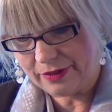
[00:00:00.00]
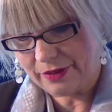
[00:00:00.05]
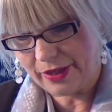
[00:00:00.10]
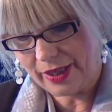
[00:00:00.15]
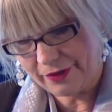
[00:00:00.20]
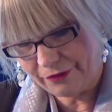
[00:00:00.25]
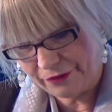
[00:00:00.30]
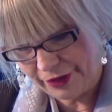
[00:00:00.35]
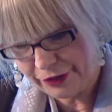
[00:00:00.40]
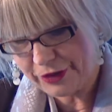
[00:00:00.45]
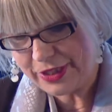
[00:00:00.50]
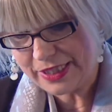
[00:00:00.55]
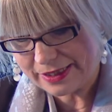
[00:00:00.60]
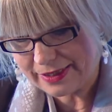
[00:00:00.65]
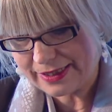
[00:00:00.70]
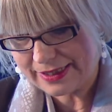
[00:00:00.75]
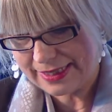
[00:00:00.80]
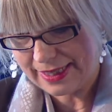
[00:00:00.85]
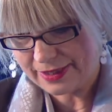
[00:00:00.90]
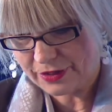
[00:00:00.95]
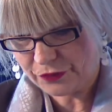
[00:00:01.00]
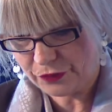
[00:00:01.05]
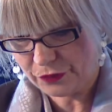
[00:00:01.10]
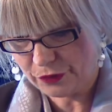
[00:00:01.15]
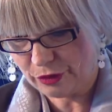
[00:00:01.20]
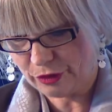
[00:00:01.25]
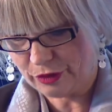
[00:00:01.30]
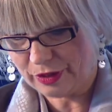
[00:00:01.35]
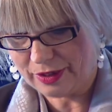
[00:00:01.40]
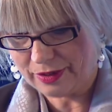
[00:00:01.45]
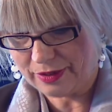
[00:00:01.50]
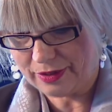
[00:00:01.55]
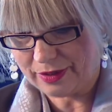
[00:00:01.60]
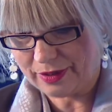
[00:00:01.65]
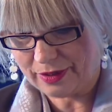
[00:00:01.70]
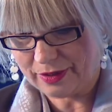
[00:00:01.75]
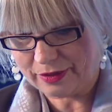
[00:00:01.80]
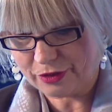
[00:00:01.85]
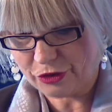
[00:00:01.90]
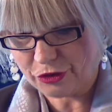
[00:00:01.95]
a very successful
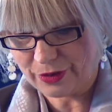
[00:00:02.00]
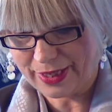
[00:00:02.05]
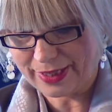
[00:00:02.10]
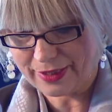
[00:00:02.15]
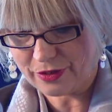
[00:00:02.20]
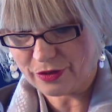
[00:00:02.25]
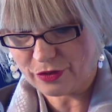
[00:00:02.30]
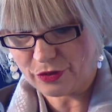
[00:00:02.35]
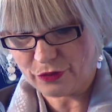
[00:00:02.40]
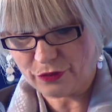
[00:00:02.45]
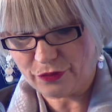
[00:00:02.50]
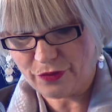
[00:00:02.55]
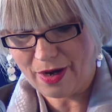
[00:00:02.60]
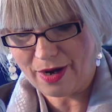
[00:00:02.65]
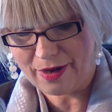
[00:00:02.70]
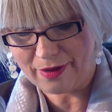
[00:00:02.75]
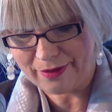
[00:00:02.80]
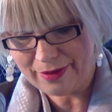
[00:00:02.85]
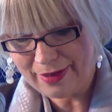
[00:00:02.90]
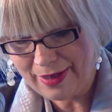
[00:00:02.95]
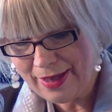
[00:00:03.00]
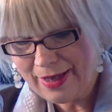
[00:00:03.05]
track so far.